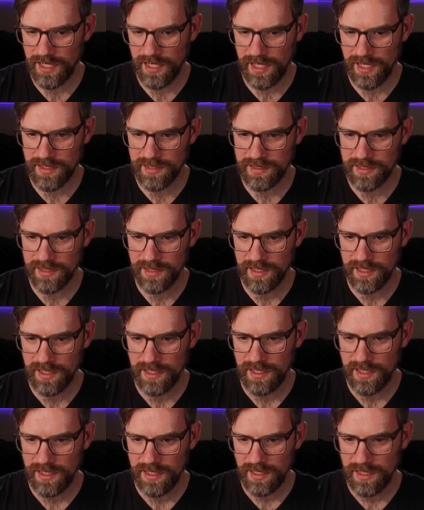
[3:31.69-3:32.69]
cast.
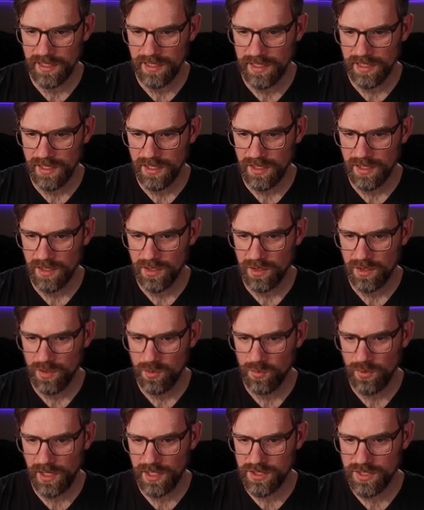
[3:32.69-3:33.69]

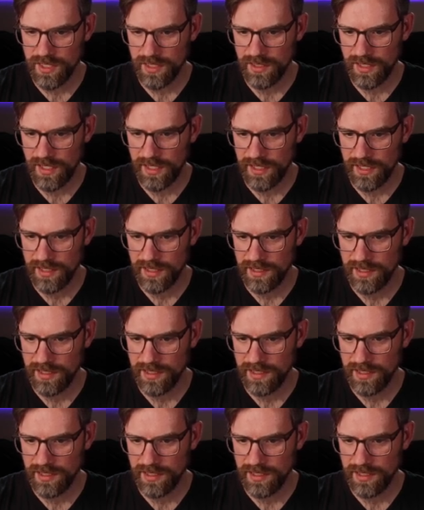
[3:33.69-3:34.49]
Watch it like